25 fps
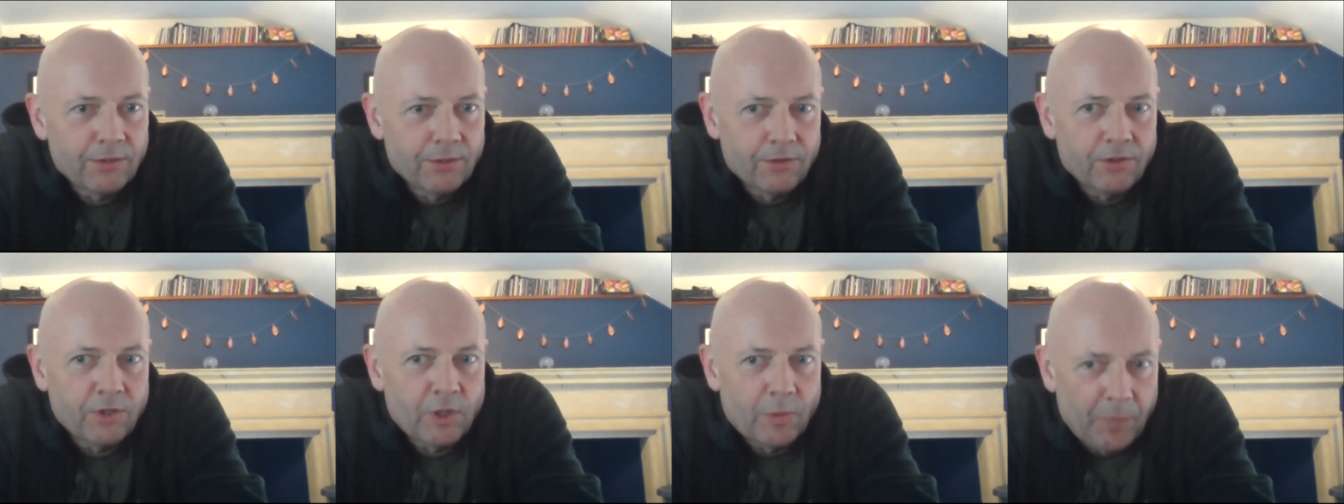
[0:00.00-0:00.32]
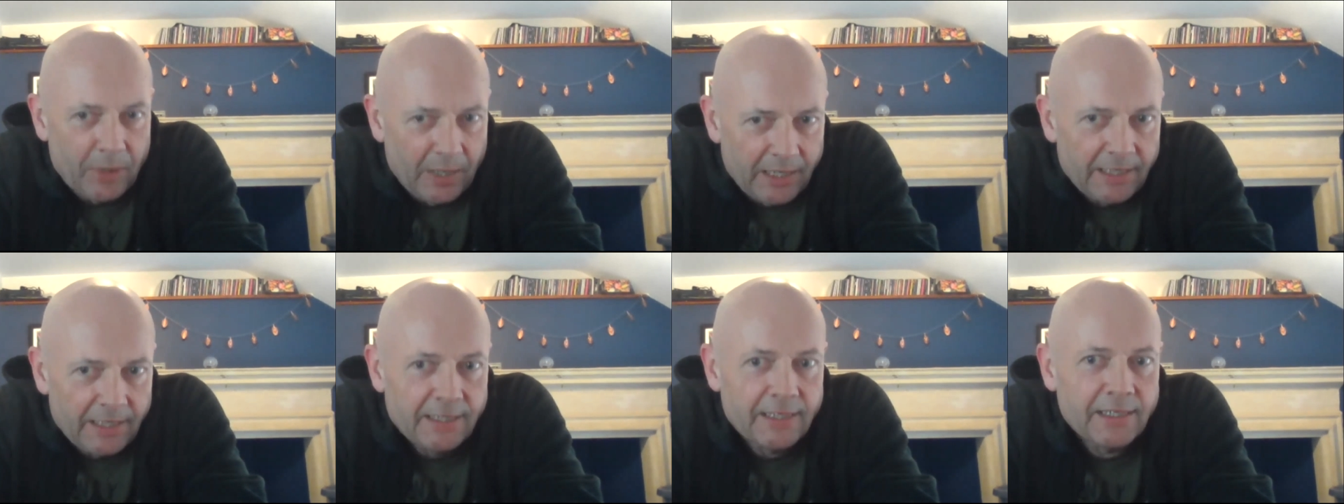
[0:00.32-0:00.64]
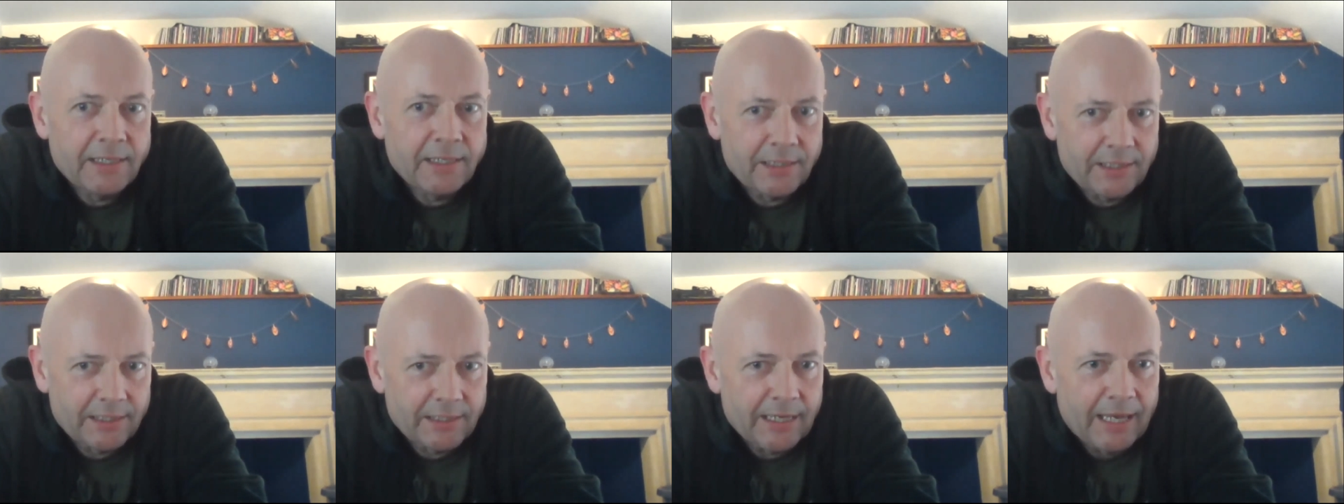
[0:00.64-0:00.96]
the
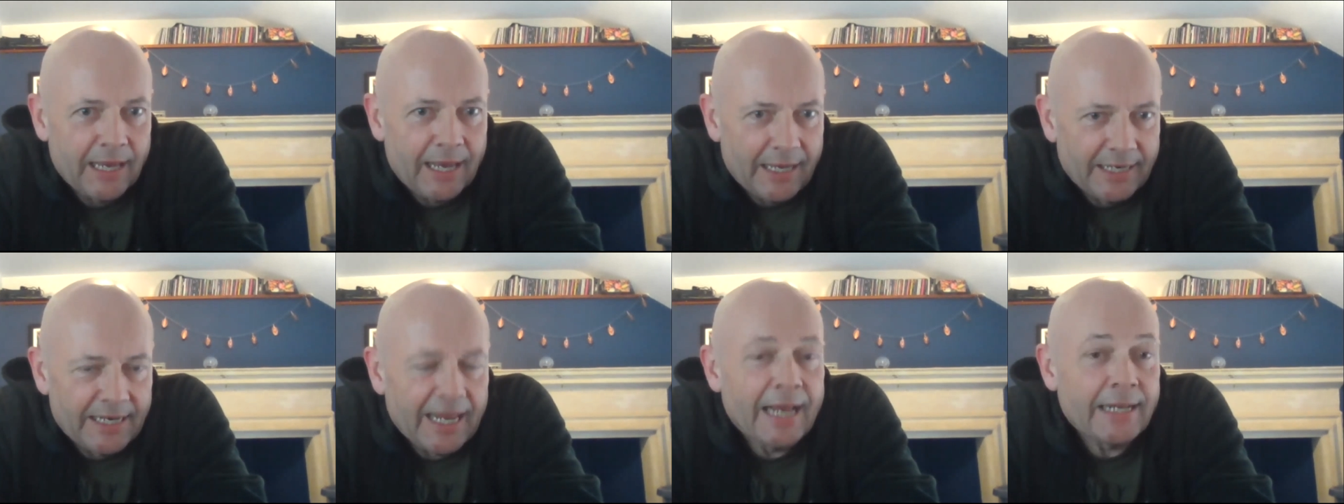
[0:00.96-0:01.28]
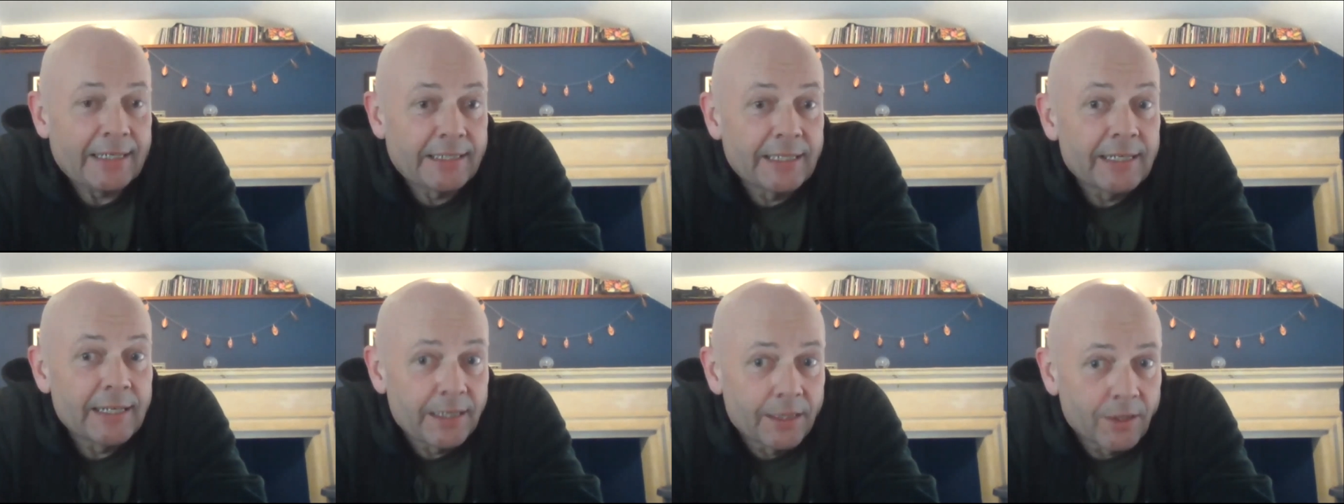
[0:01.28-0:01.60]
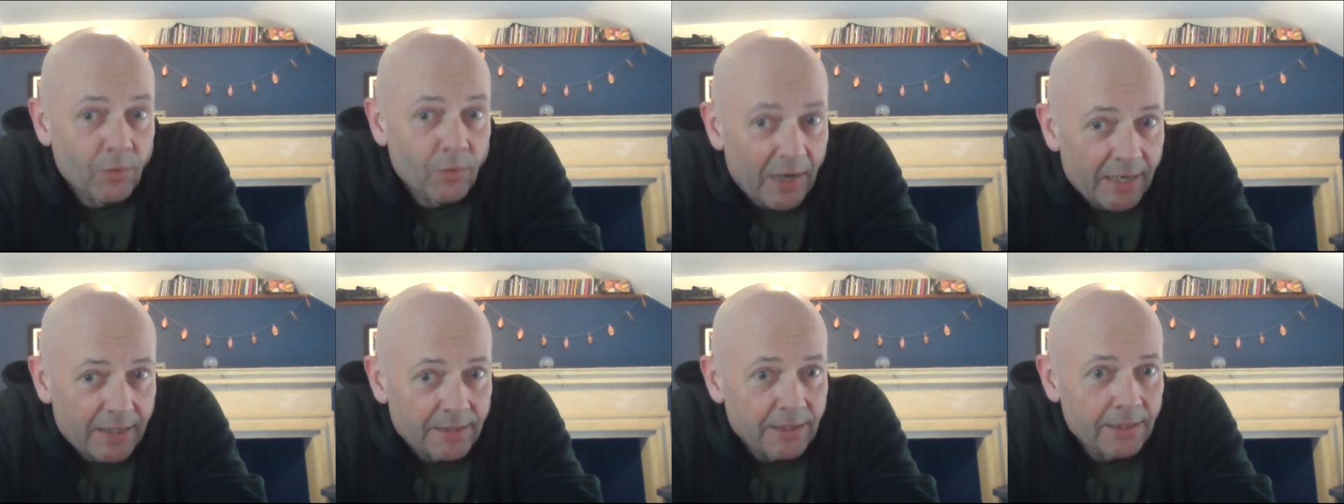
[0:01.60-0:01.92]
police had acted in the
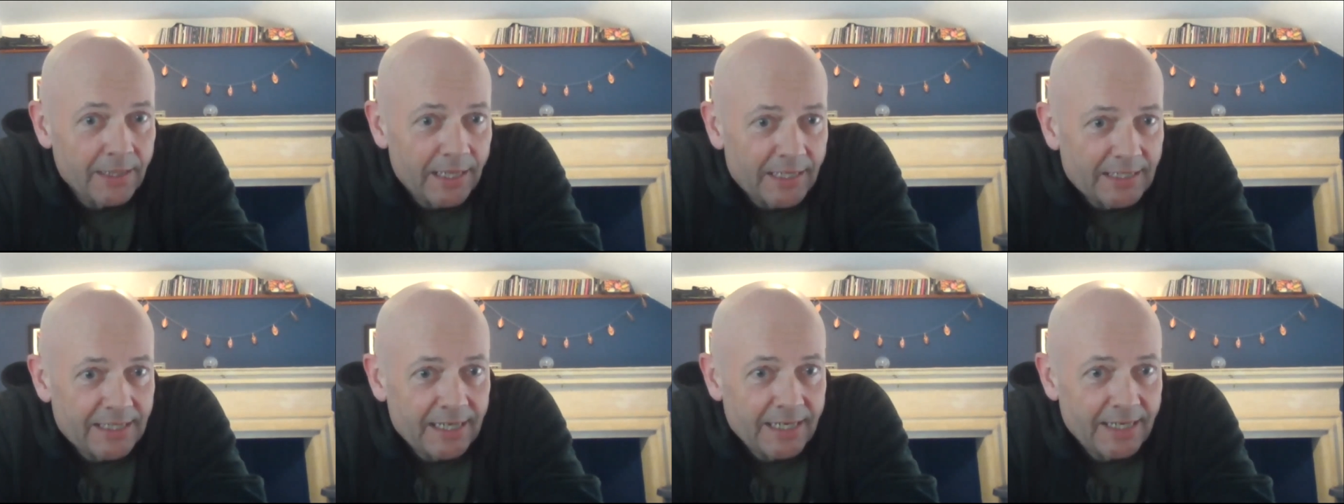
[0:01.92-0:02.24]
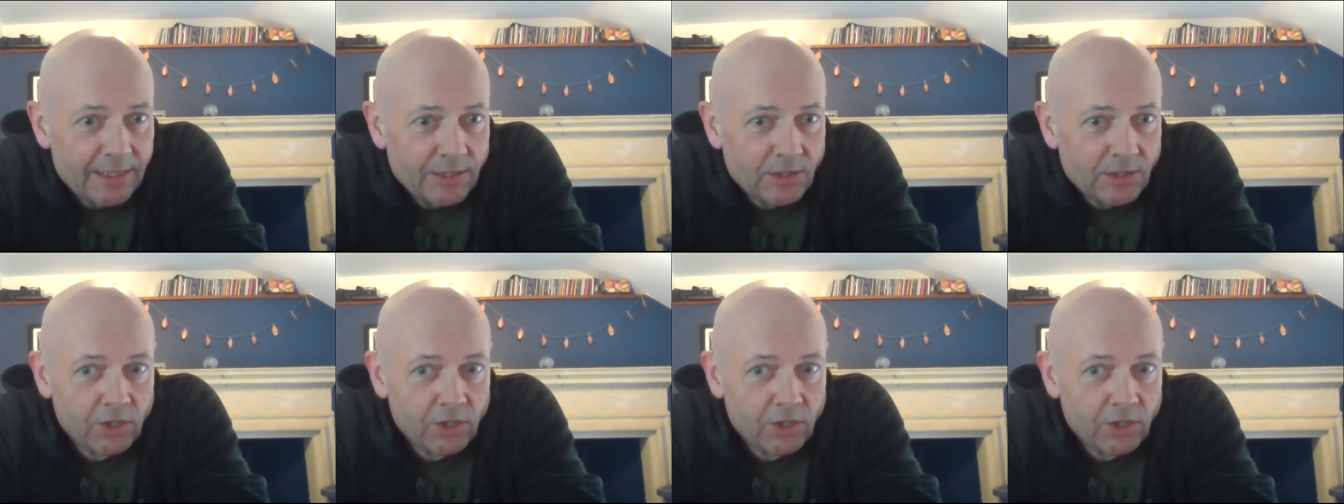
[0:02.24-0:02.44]
way that they did.